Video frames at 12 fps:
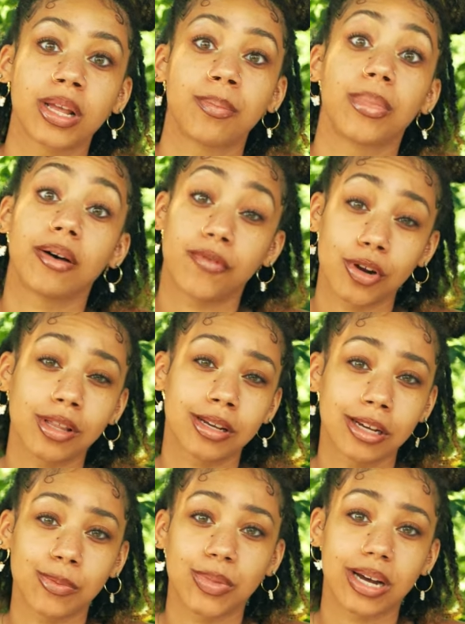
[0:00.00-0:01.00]
But for the
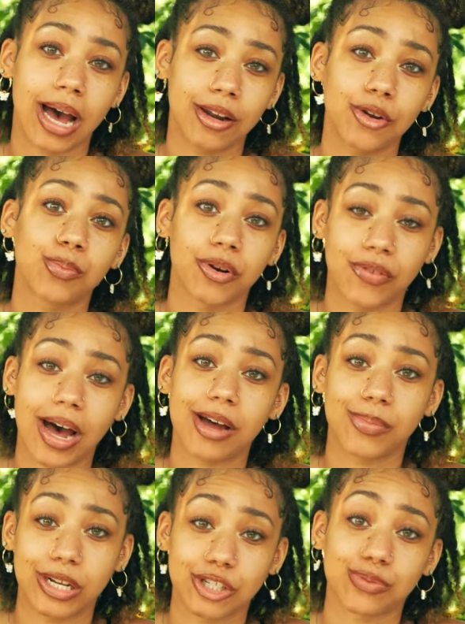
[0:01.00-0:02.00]
cookbook, I do provide
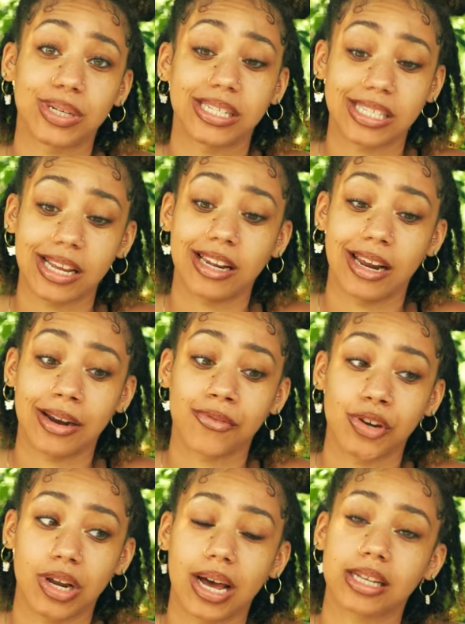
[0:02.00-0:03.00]
measurements in there for
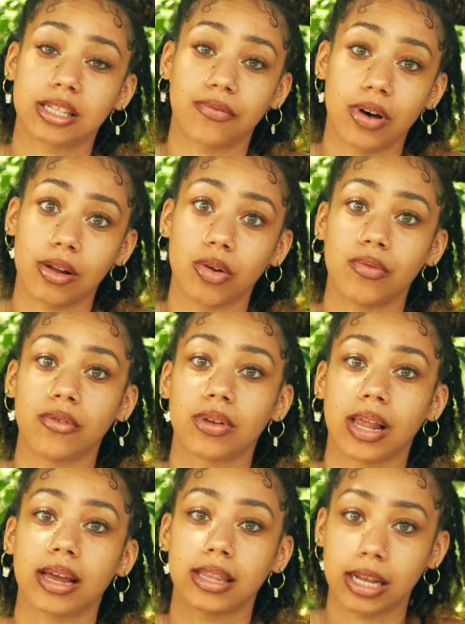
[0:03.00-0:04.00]
you guys to follow if you feel
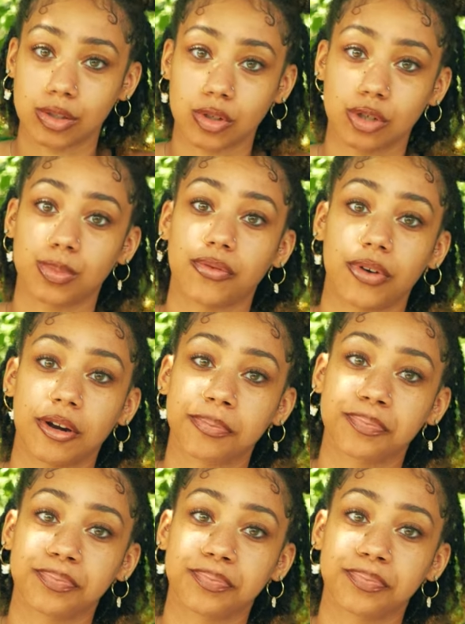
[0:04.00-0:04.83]
like that's what you prefer.